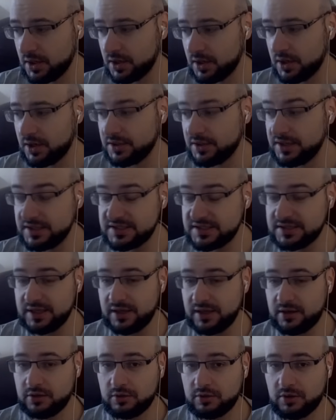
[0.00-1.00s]
These
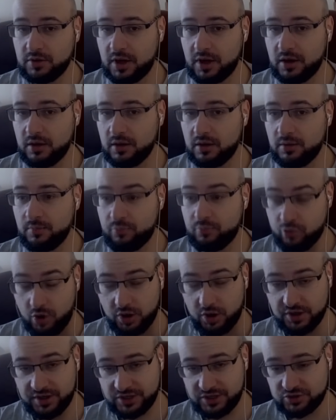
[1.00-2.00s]
now
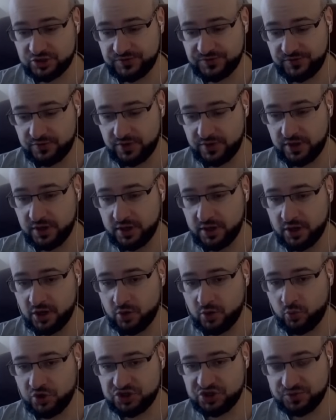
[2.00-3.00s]
proc Nature's Fury,
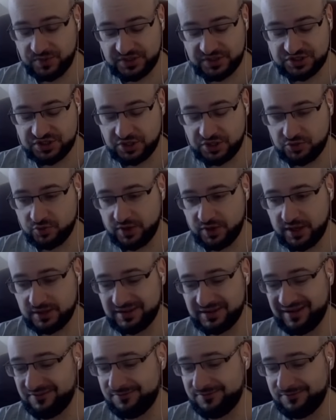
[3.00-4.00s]
which means that you
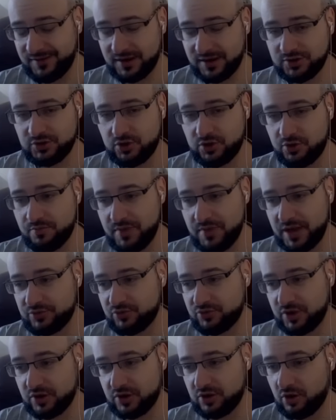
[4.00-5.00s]
get a fuck ton
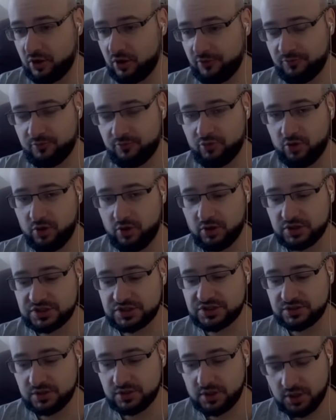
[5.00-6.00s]
metric of
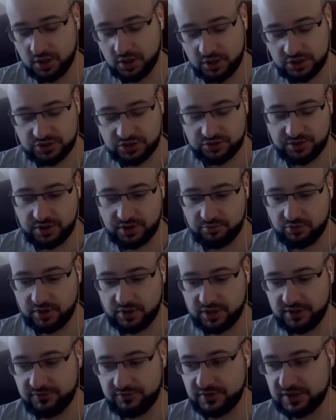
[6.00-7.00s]
procs. So now I'm gonna
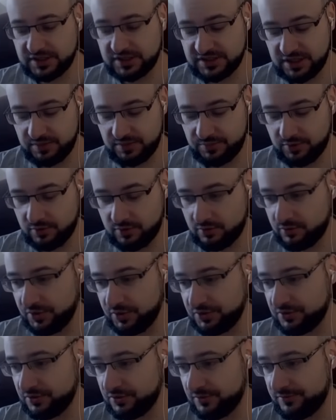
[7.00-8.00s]
give you an example with
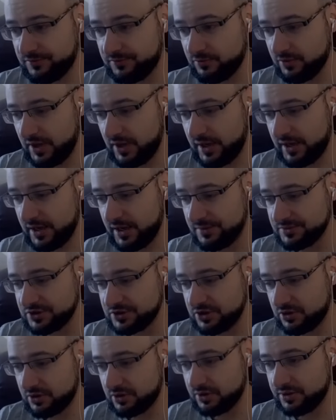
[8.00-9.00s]
the full items
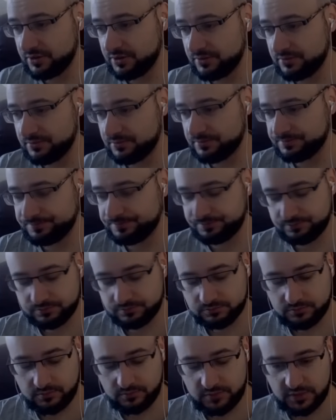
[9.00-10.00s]
on.
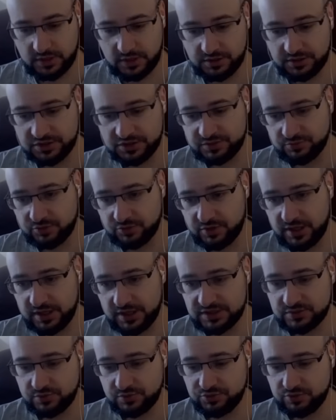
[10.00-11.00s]
This is more or
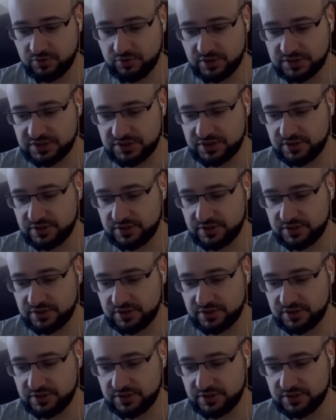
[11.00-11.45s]
less what you're gonna see.